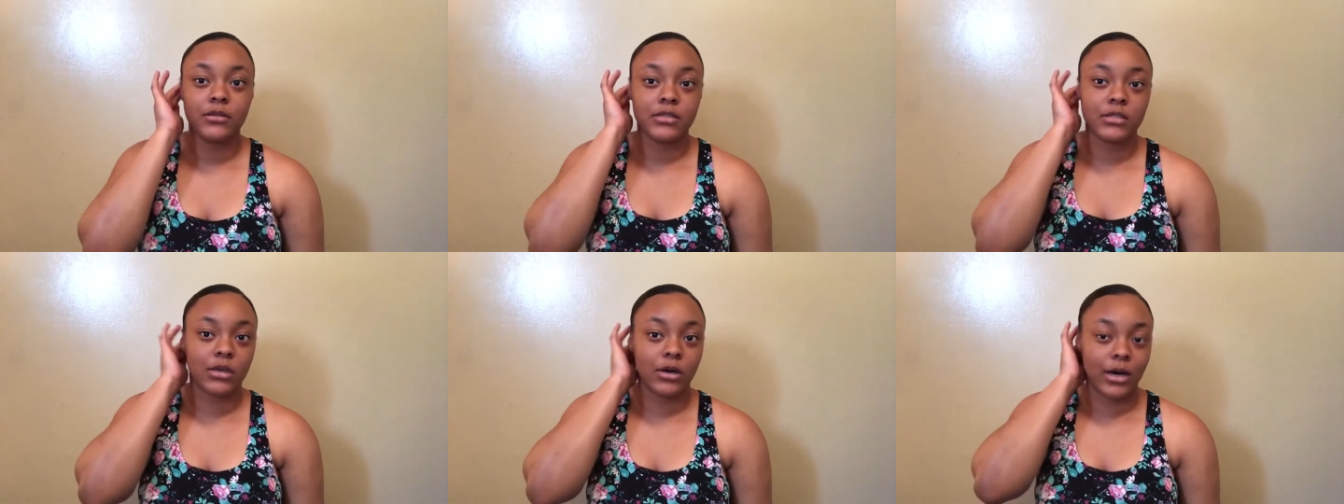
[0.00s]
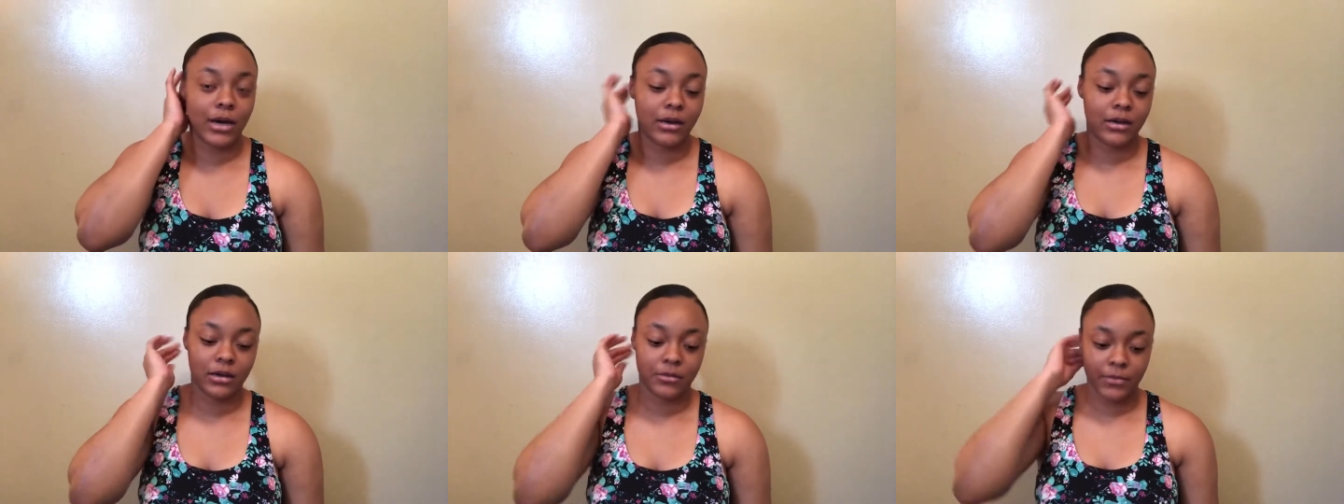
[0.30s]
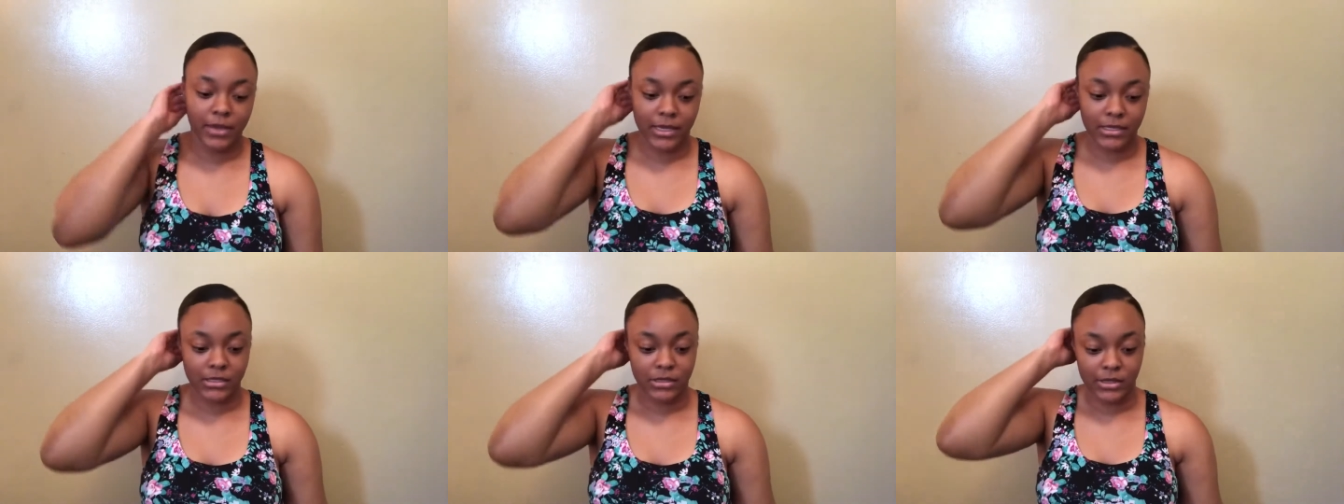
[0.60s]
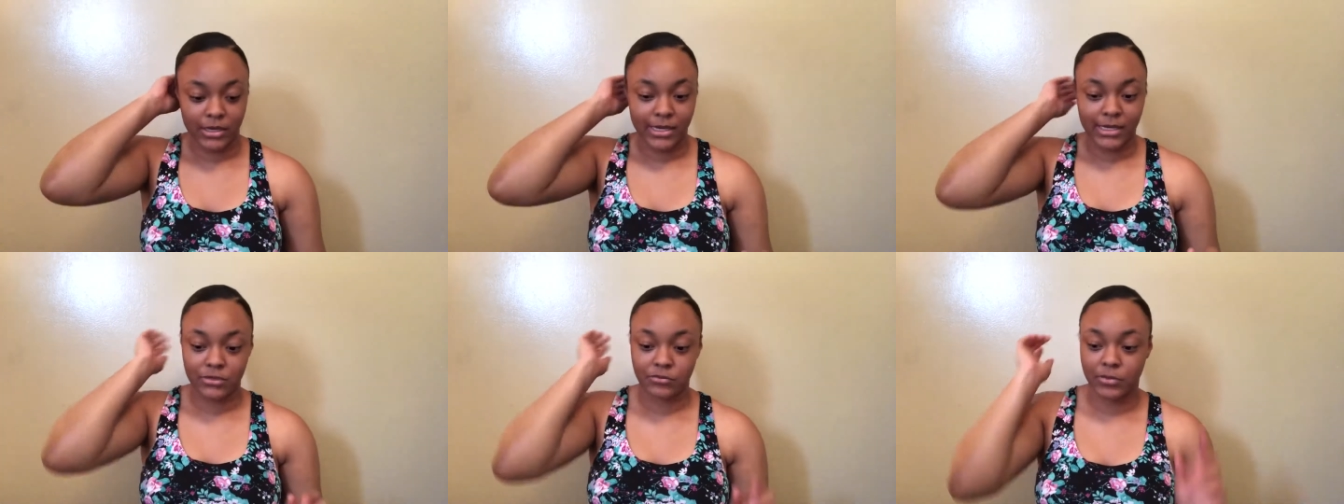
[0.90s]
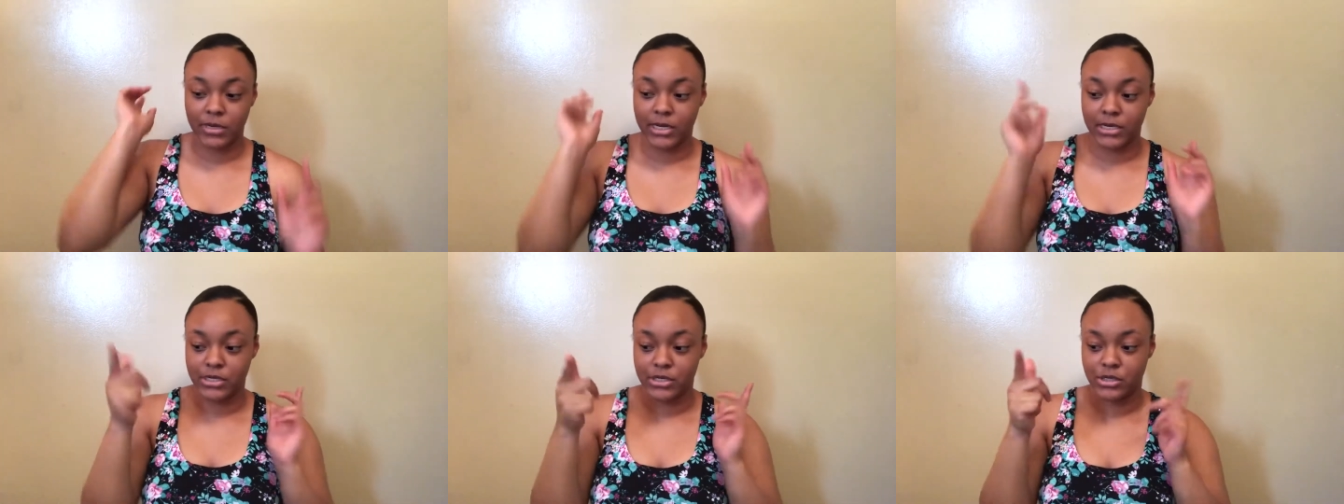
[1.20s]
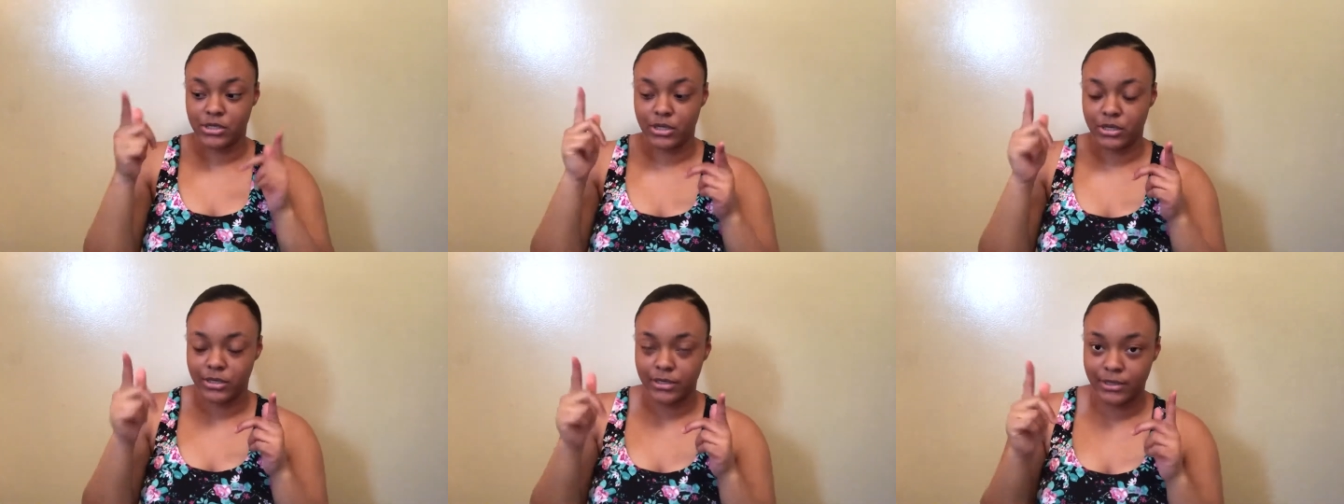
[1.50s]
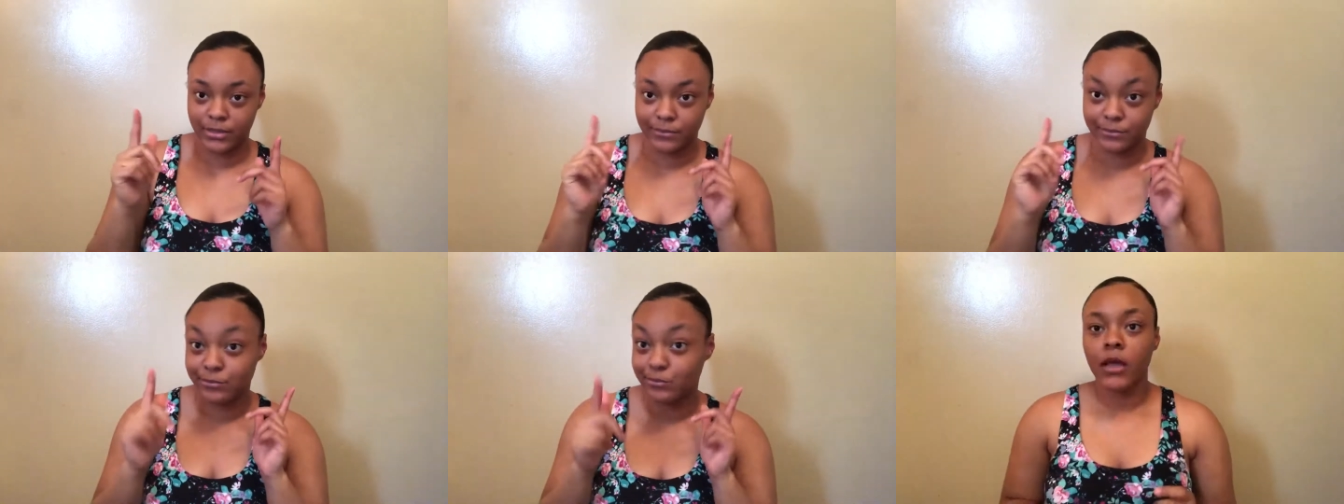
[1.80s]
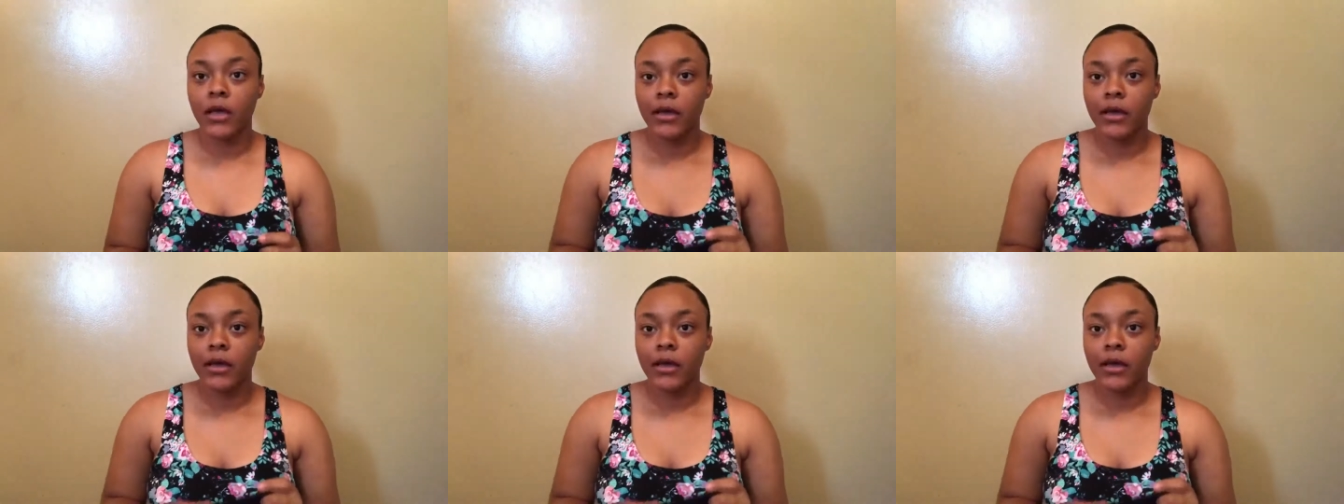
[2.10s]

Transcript: so I'll come back to you guys when my edges are done.